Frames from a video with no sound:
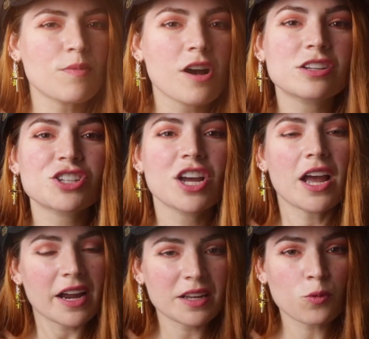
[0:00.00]
much
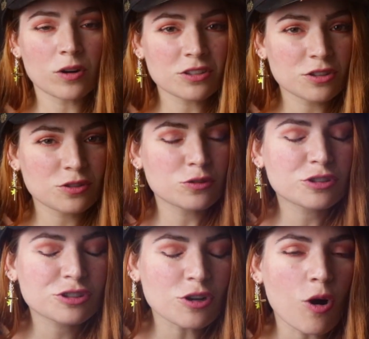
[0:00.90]
and he wanted to do
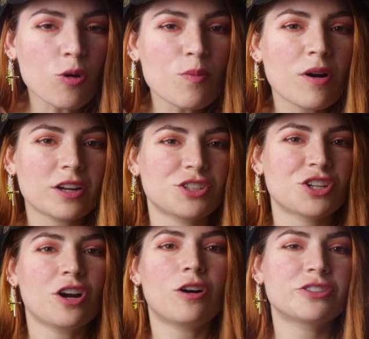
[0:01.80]
so
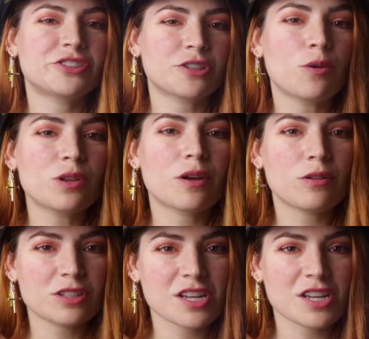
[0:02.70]
much on so little